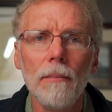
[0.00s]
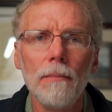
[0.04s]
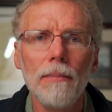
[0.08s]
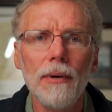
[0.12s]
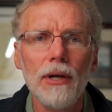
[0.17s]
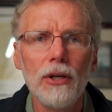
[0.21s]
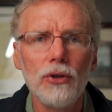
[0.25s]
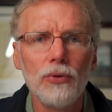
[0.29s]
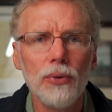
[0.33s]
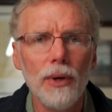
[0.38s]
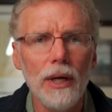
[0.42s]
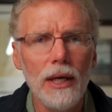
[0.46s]

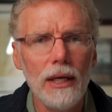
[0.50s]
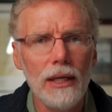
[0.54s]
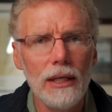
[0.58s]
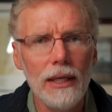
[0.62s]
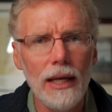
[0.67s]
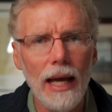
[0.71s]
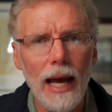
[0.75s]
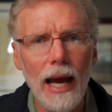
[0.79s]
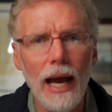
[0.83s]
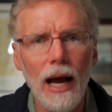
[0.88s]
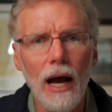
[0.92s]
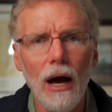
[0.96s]
between
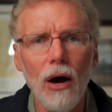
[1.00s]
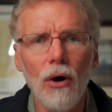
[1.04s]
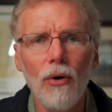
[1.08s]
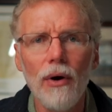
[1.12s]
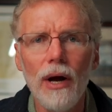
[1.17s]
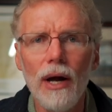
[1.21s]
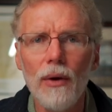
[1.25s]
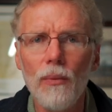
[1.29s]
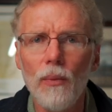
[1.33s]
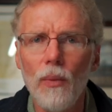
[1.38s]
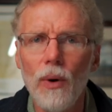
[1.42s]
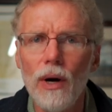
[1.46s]
now
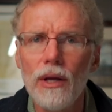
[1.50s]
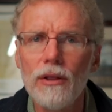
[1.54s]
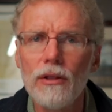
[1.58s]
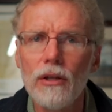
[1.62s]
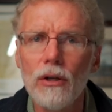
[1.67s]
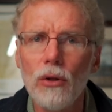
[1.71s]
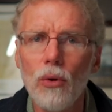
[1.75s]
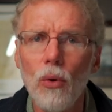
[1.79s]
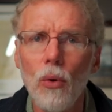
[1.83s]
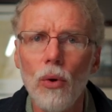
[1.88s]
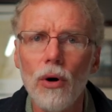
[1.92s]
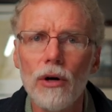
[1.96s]
and when the
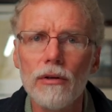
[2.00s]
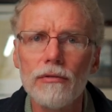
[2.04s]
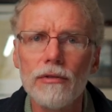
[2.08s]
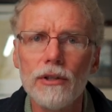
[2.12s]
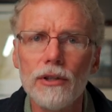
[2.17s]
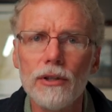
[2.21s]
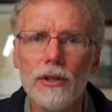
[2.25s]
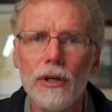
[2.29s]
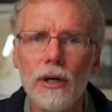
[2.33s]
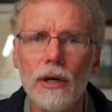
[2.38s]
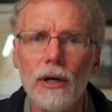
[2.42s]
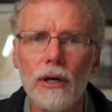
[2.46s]
Lord
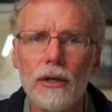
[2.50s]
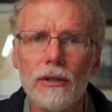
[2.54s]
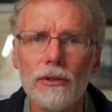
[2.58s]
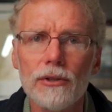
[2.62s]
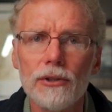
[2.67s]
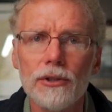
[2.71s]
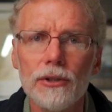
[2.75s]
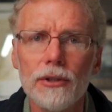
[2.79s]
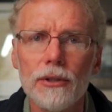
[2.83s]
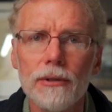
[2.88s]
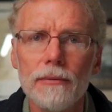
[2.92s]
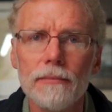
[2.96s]
returns?